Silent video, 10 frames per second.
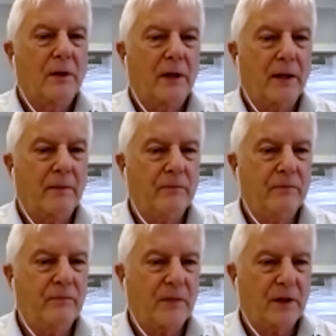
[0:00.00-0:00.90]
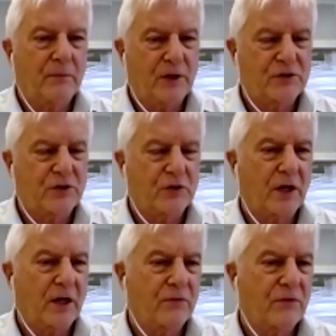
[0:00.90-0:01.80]
it means you
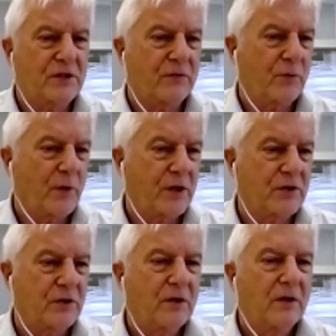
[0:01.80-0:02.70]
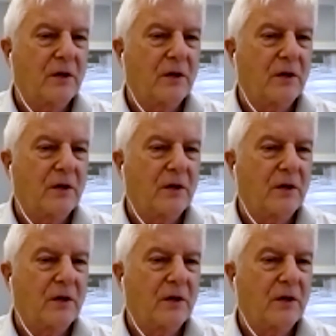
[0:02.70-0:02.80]
can have this information